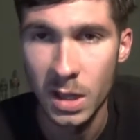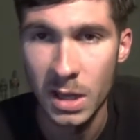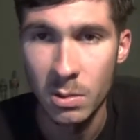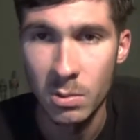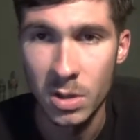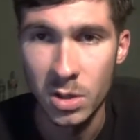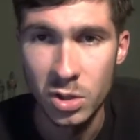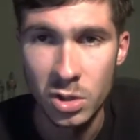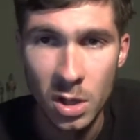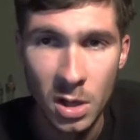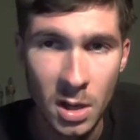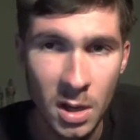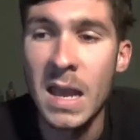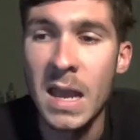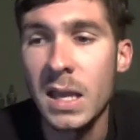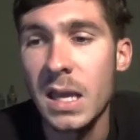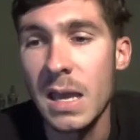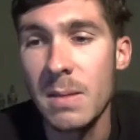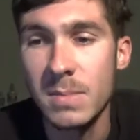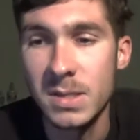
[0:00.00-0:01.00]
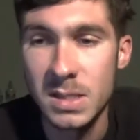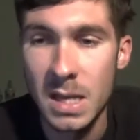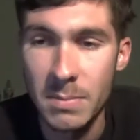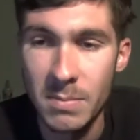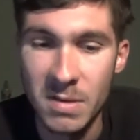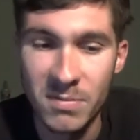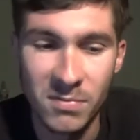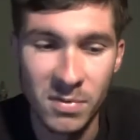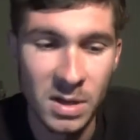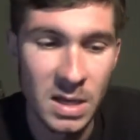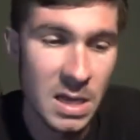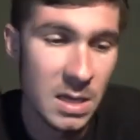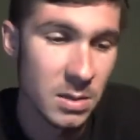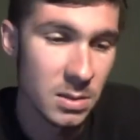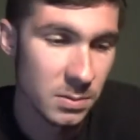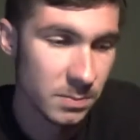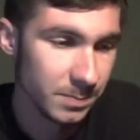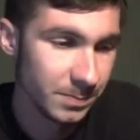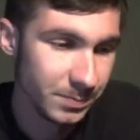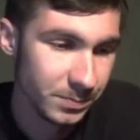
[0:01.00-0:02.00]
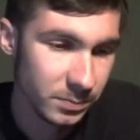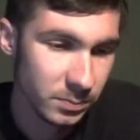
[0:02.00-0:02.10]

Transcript: language. That game is not meant for kids.